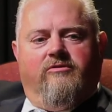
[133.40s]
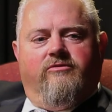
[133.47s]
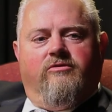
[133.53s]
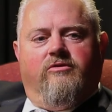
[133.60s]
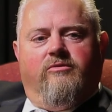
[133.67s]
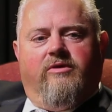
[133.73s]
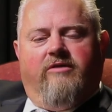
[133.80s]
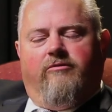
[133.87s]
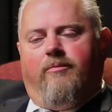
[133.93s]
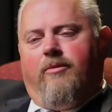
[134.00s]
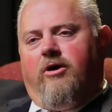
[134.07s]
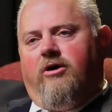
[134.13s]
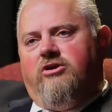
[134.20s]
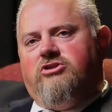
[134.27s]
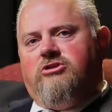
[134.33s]
So we have a
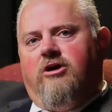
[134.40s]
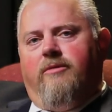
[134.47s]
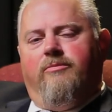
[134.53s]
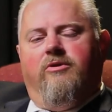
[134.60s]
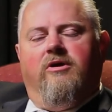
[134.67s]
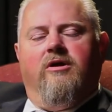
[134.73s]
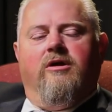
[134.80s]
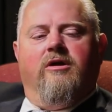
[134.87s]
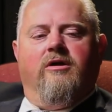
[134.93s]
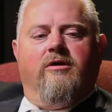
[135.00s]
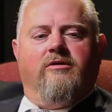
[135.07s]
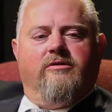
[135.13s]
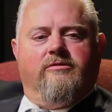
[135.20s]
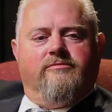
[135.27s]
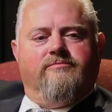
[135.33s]
body shop
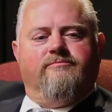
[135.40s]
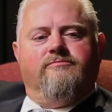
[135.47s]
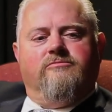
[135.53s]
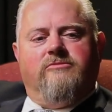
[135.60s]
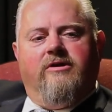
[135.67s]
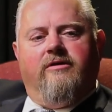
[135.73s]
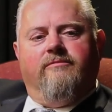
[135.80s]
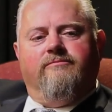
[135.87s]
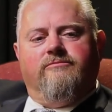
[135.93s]
there. And yeah.